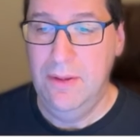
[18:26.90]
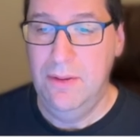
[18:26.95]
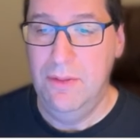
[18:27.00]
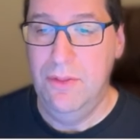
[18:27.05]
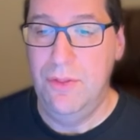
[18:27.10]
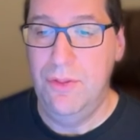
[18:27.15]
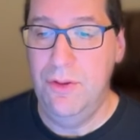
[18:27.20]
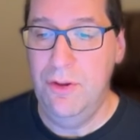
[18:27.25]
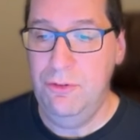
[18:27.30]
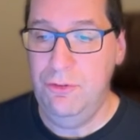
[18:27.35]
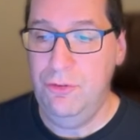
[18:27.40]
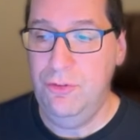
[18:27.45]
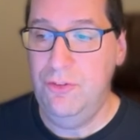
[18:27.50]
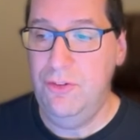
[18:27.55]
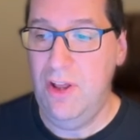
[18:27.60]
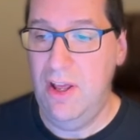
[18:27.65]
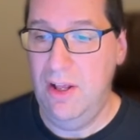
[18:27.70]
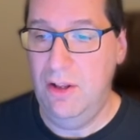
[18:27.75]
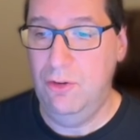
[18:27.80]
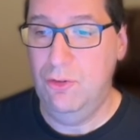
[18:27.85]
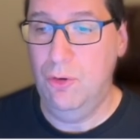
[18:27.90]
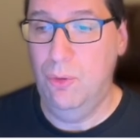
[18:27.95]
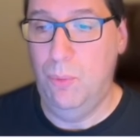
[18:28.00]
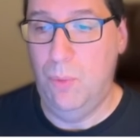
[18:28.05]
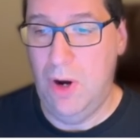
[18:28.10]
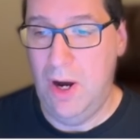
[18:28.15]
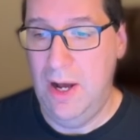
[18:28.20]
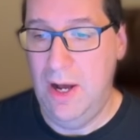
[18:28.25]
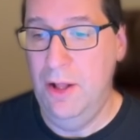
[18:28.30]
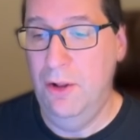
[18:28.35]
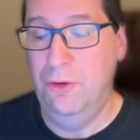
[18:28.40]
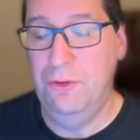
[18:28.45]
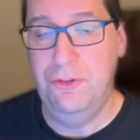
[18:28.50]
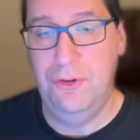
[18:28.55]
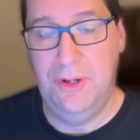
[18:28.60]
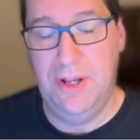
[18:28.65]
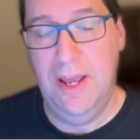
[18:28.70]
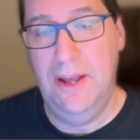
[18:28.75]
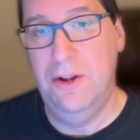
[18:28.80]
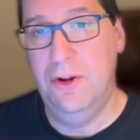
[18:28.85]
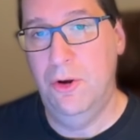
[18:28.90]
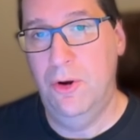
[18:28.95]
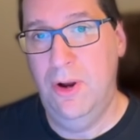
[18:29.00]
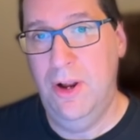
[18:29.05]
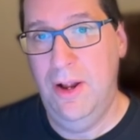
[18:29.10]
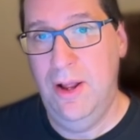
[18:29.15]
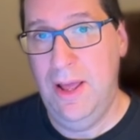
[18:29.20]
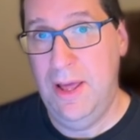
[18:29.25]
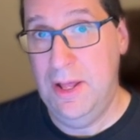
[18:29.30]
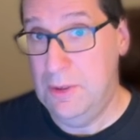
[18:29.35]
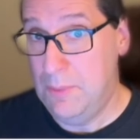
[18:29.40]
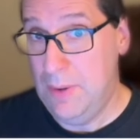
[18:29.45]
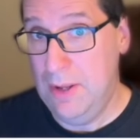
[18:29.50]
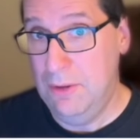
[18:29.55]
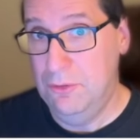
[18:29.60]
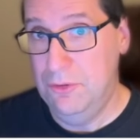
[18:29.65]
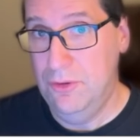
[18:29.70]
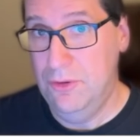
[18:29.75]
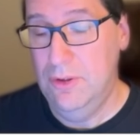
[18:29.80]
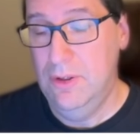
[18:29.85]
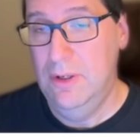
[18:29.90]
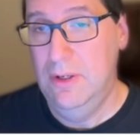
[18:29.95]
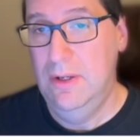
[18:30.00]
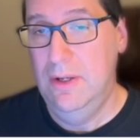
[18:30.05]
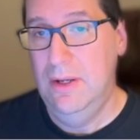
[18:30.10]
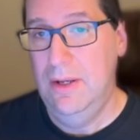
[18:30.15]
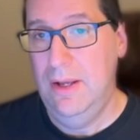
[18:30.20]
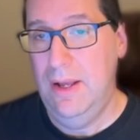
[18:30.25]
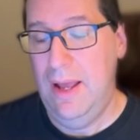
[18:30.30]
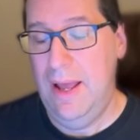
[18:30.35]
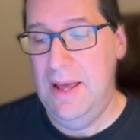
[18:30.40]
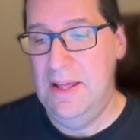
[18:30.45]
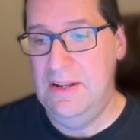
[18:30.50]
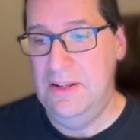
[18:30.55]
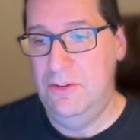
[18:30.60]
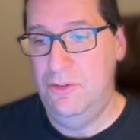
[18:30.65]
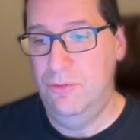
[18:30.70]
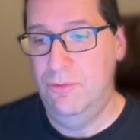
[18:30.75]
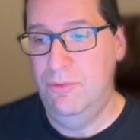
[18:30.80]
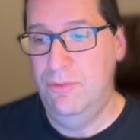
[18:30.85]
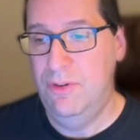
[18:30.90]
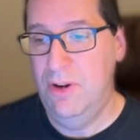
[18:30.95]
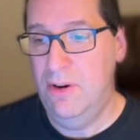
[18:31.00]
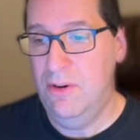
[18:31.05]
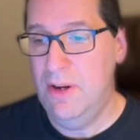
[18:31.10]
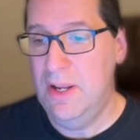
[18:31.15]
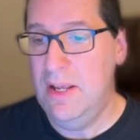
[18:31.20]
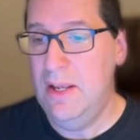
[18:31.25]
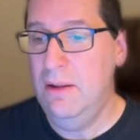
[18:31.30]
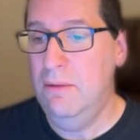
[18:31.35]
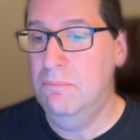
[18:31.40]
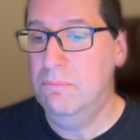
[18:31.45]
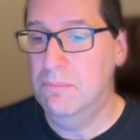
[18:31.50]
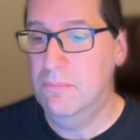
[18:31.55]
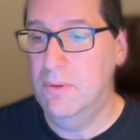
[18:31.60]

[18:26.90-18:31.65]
This takes a while to get your head around, and it's very